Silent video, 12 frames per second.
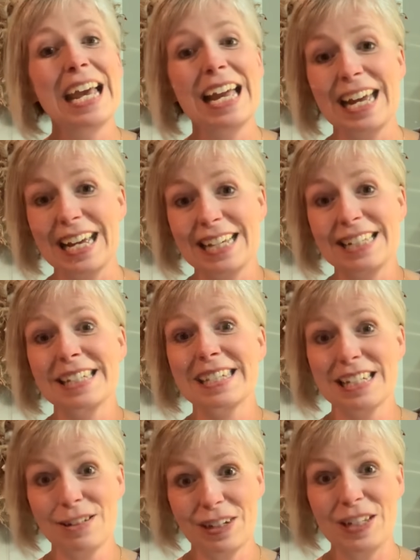and
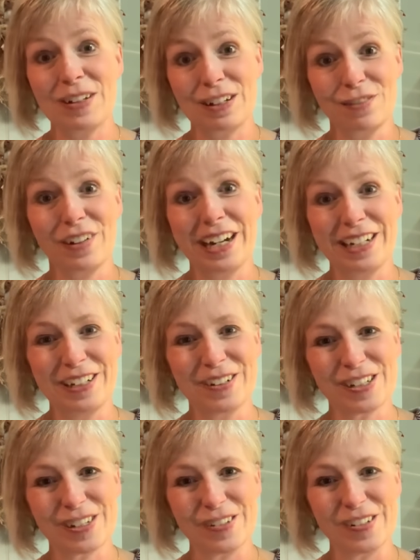see what you can find in your
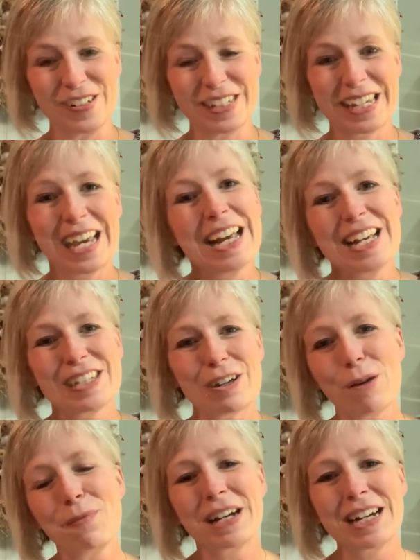stores. So I
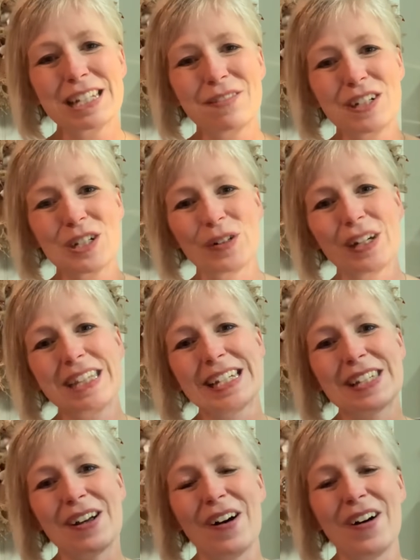hope you guys have enjoyed
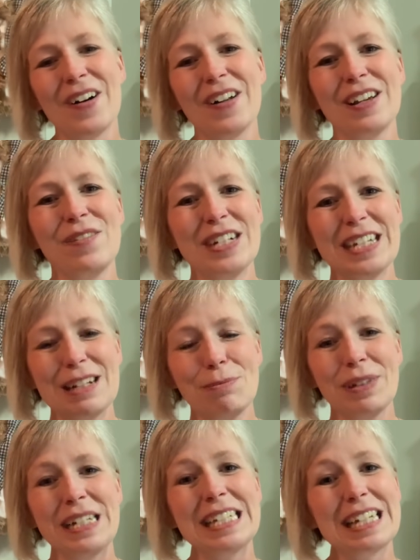this haul. If you did,
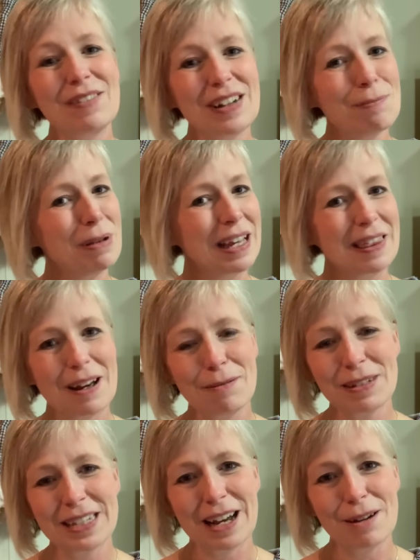please give it a big
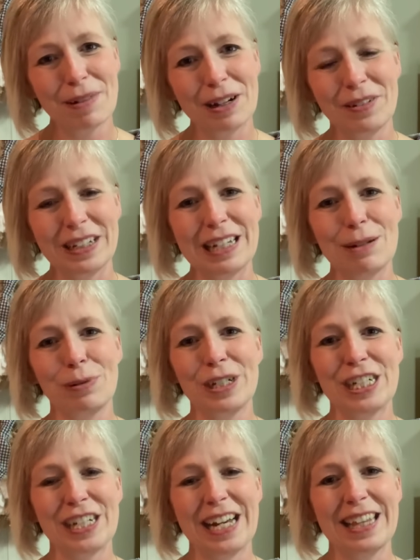thumbs up. I'd really
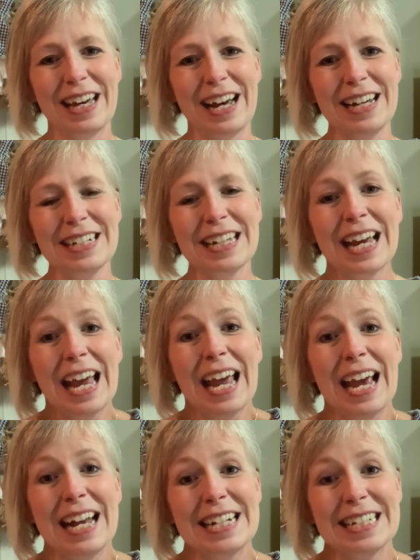appreciate that.
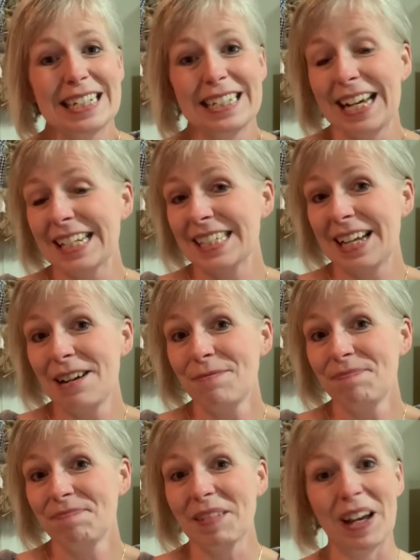And until next time,
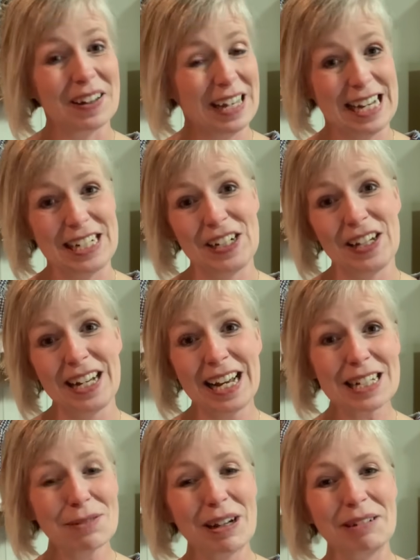I'll catch you on the
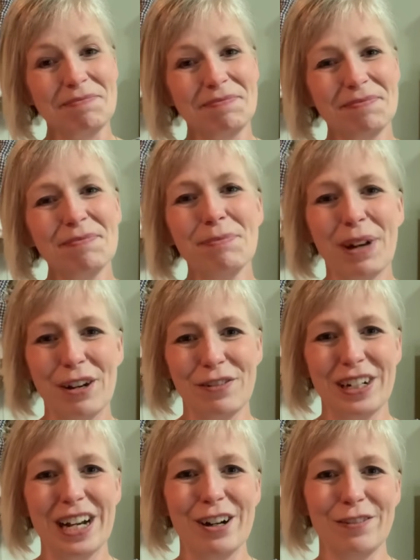next one. Bye
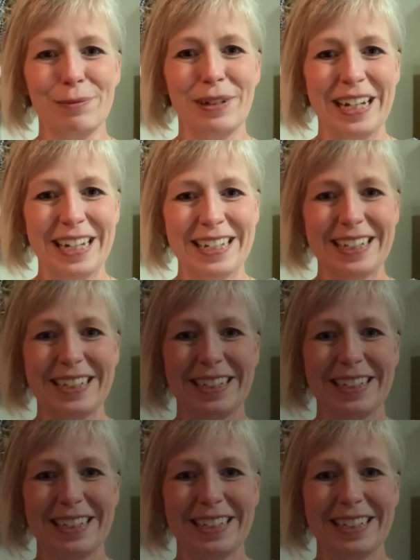for now, everybody.